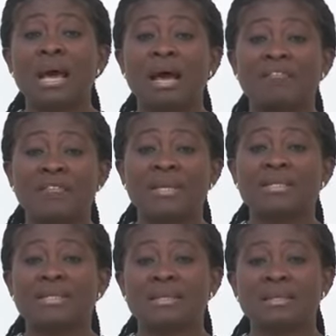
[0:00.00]

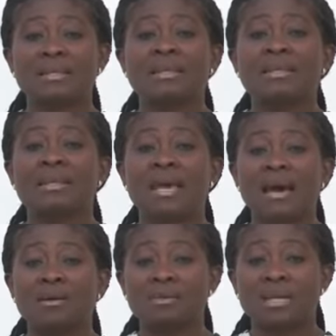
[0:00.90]
affecting the
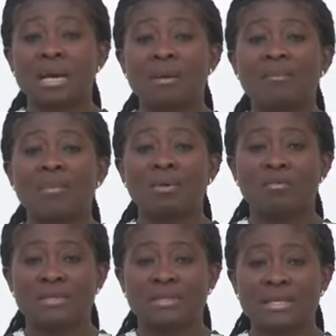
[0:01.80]
outcome
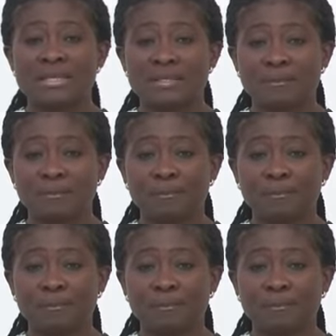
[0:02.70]
of a study,